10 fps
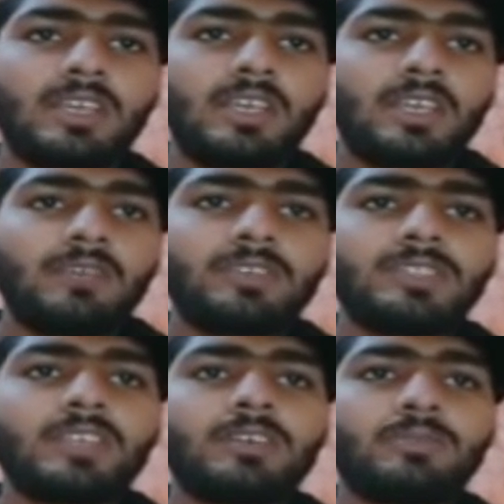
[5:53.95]
which are
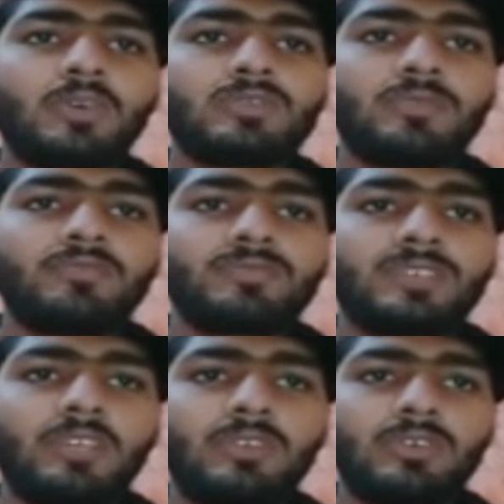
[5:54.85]
composed of
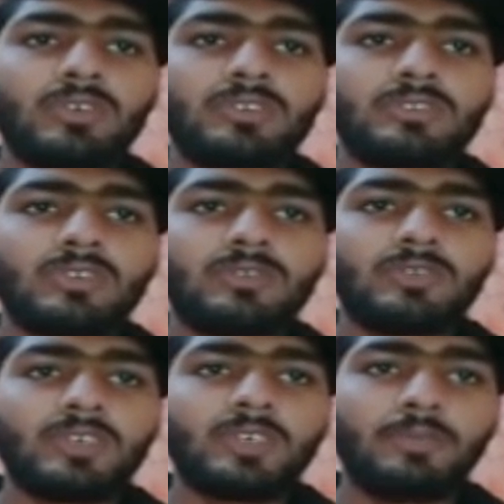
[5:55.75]
cellulose of
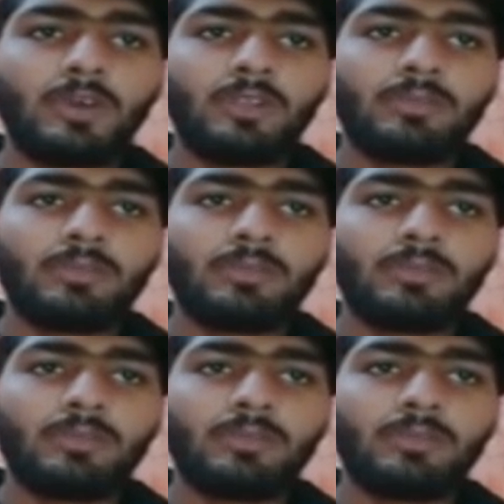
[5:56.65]
polymers.